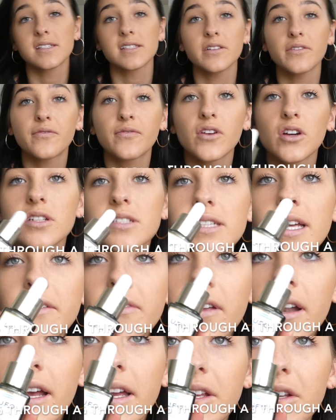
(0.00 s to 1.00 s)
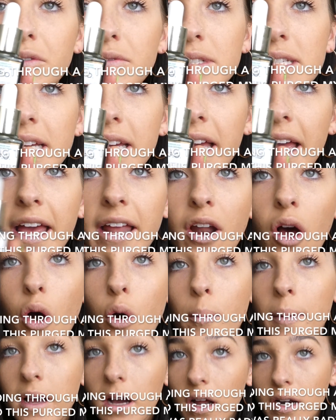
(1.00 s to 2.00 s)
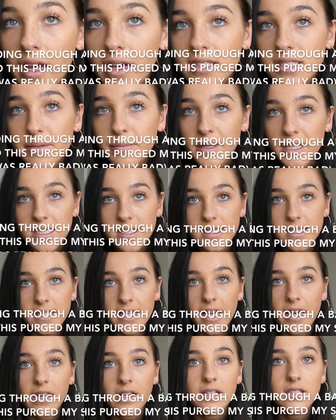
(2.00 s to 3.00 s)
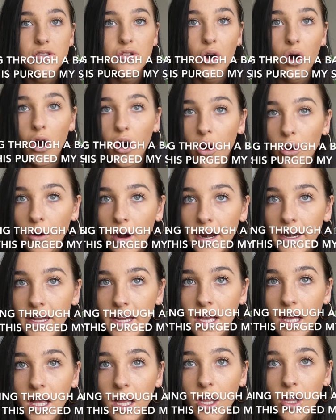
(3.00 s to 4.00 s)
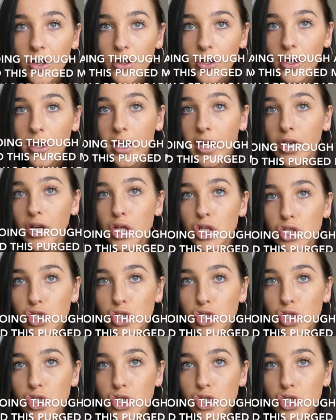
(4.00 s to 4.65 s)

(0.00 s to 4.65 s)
is the first night that I used it, and oh my god, guys, my skin is already looking